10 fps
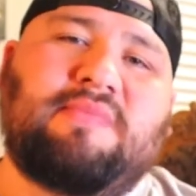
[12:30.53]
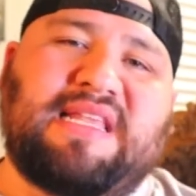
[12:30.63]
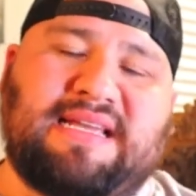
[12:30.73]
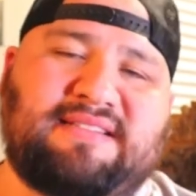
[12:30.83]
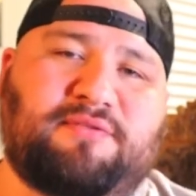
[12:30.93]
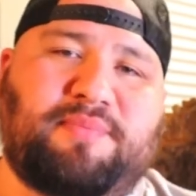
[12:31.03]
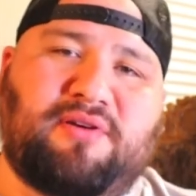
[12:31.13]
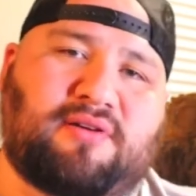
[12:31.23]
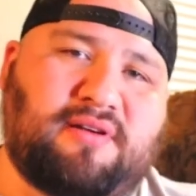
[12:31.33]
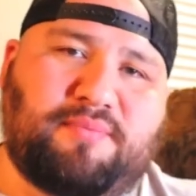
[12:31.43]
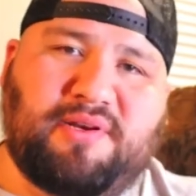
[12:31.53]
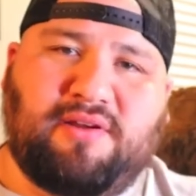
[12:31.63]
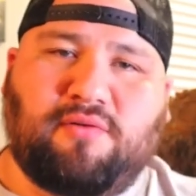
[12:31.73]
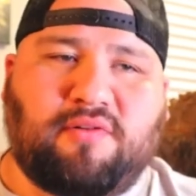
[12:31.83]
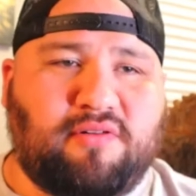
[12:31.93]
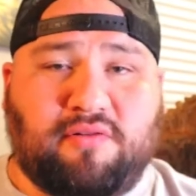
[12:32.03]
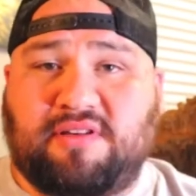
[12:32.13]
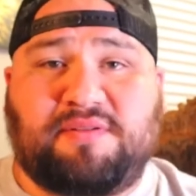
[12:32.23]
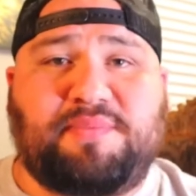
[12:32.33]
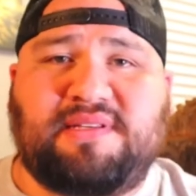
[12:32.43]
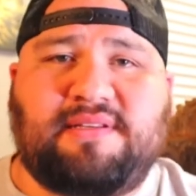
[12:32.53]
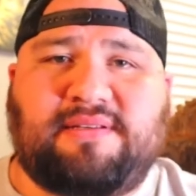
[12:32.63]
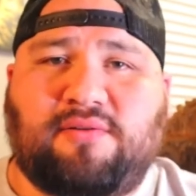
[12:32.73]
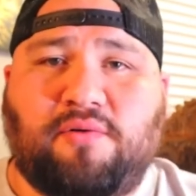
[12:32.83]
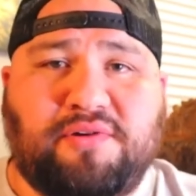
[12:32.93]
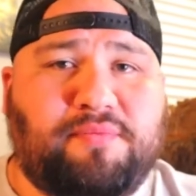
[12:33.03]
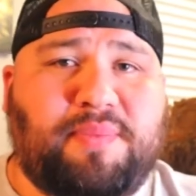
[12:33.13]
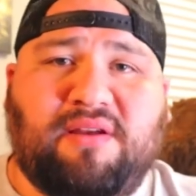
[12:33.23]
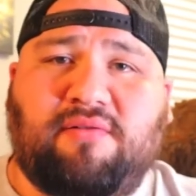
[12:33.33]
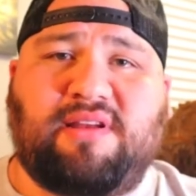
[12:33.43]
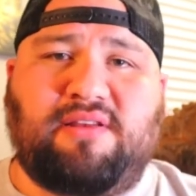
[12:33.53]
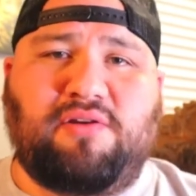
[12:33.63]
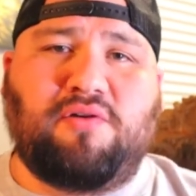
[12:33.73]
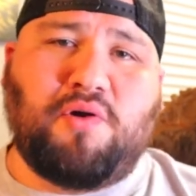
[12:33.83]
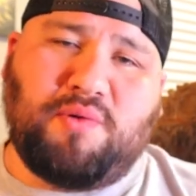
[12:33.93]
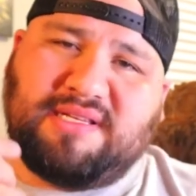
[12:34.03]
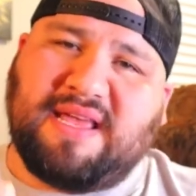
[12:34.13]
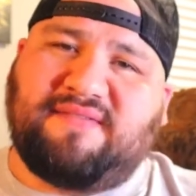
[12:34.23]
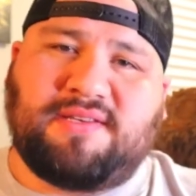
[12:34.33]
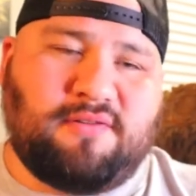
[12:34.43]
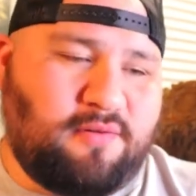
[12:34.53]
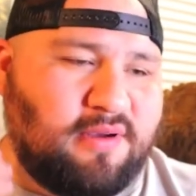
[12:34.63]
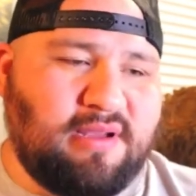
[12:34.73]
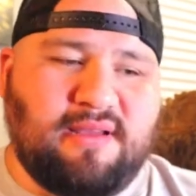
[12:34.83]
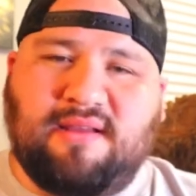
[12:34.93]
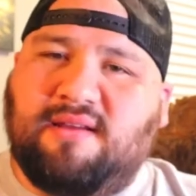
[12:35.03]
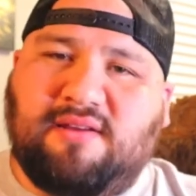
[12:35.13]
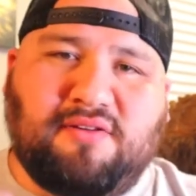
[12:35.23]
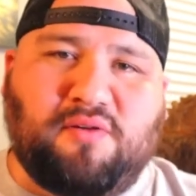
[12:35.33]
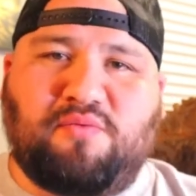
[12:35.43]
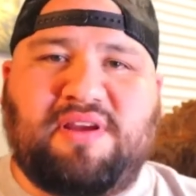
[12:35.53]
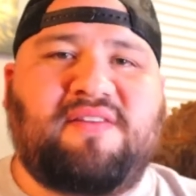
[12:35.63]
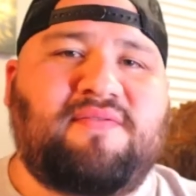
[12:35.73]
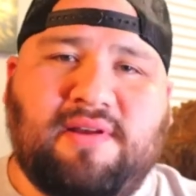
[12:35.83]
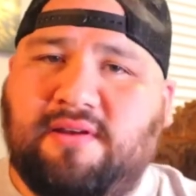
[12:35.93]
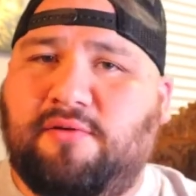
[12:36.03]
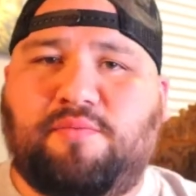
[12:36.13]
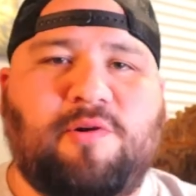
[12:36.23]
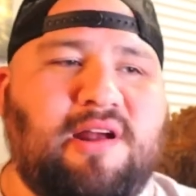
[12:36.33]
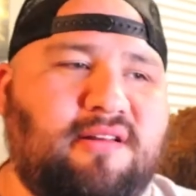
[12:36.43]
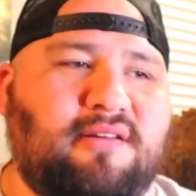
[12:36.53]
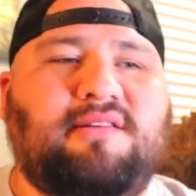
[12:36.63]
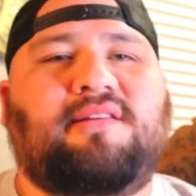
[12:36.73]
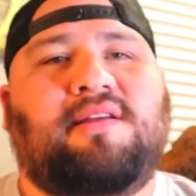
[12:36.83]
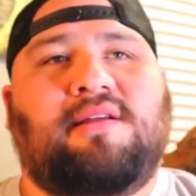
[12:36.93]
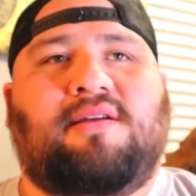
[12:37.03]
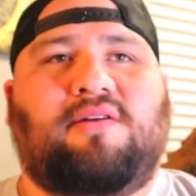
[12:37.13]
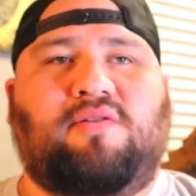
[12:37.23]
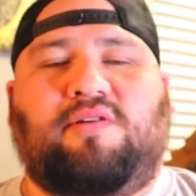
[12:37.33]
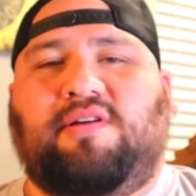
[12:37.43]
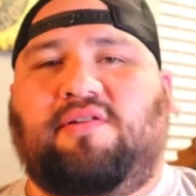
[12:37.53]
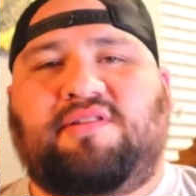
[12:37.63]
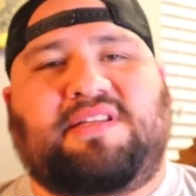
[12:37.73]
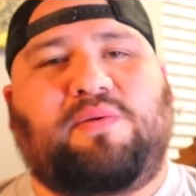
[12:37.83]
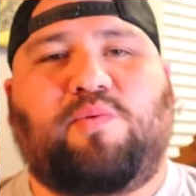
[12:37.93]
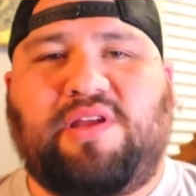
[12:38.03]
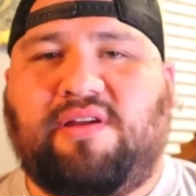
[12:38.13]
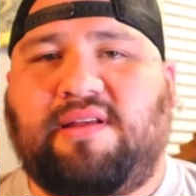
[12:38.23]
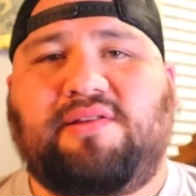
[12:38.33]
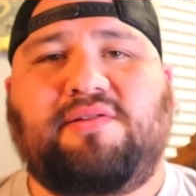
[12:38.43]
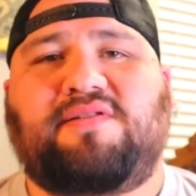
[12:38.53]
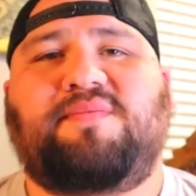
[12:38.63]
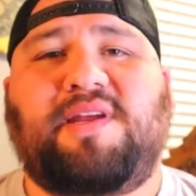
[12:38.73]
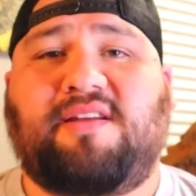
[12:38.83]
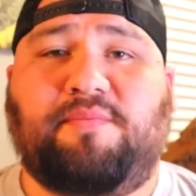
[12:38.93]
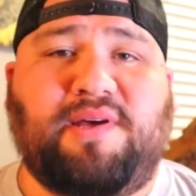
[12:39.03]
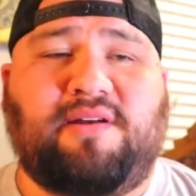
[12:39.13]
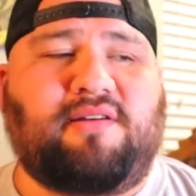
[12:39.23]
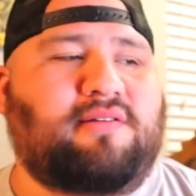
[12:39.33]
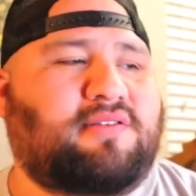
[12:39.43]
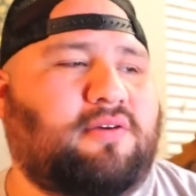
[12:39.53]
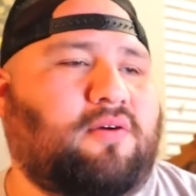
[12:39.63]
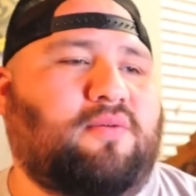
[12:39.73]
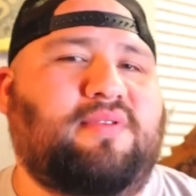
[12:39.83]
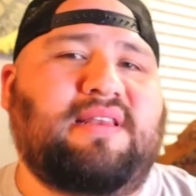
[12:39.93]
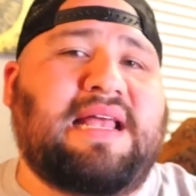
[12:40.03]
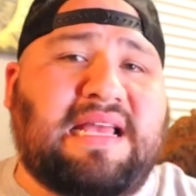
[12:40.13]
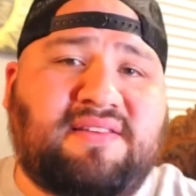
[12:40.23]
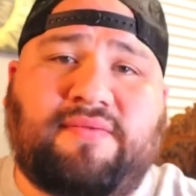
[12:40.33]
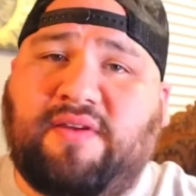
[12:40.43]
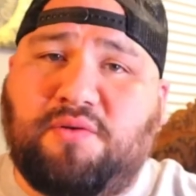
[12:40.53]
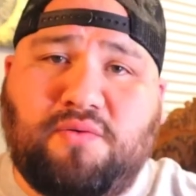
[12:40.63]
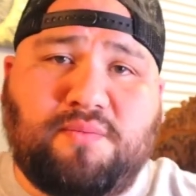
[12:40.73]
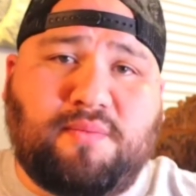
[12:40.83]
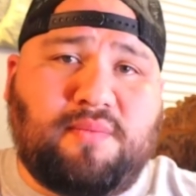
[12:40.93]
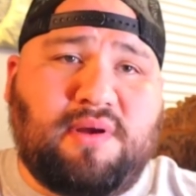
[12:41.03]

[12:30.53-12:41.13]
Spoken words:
as a beer company owner, or as a business owner, period, you always have to, reinvent your product or see what you can do to make it better. So the last few